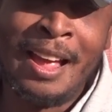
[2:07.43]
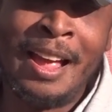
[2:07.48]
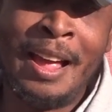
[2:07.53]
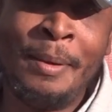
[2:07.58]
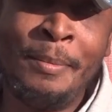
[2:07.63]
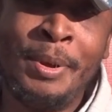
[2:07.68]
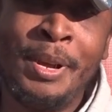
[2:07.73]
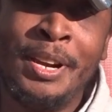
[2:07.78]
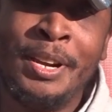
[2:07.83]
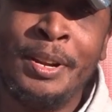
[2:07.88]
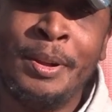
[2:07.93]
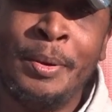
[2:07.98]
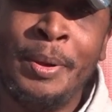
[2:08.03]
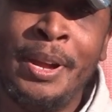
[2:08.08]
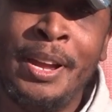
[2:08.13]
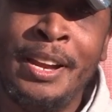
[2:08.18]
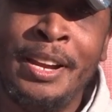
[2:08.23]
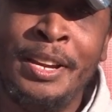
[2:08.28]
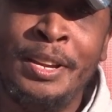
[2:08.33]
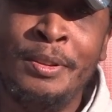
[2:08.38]
I'm going to go
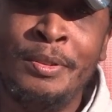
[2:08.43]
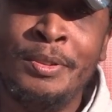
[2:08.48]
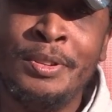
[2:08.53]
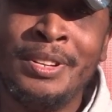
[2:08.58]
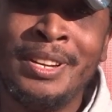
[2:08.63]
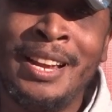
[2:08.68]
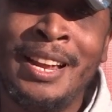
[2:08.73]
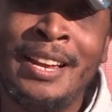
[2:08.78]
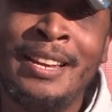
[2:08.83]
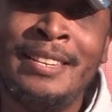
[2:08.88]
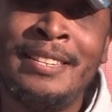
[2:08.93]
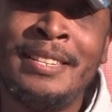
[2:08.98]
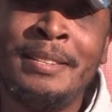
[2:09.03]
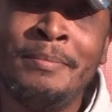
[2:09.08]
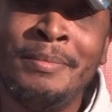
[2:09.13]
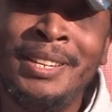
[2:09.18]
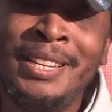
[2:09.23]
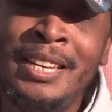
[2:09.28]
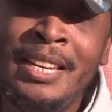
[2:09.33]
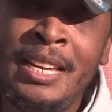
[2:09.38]
ahead and utilize
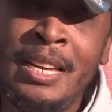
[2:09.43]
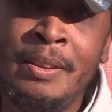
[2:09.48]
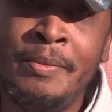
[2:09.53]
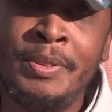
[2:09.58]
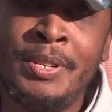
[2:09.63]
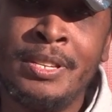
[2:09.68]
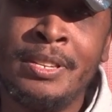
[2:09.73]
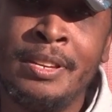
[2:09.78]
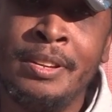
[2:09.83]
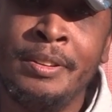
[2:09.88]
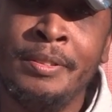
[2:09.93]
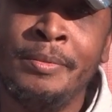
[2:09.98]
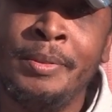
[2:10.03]
some leaves still.